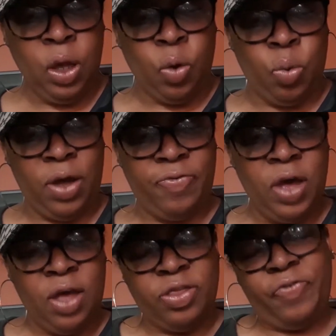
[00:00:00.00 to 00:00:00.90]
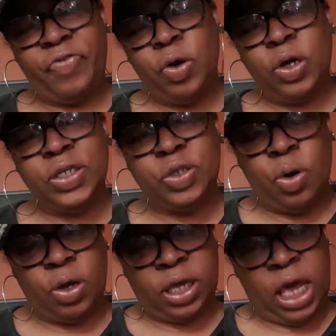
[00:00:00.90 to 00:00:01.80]
with the focus
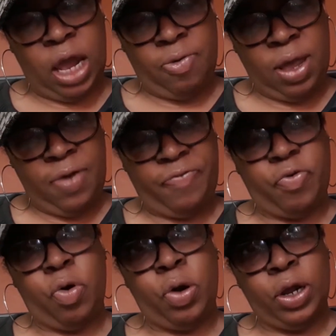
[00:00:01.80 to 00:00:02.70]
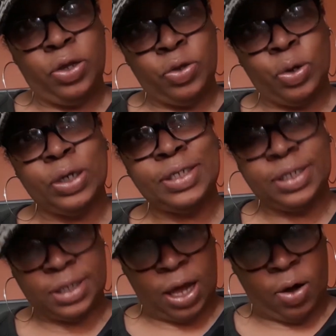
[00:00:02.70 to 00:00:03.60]
on caring for
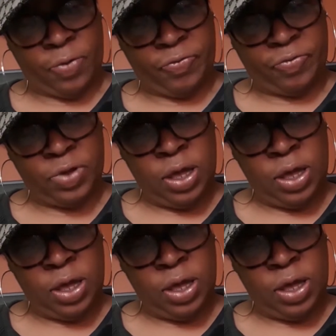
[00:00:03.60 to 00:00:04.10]
yourself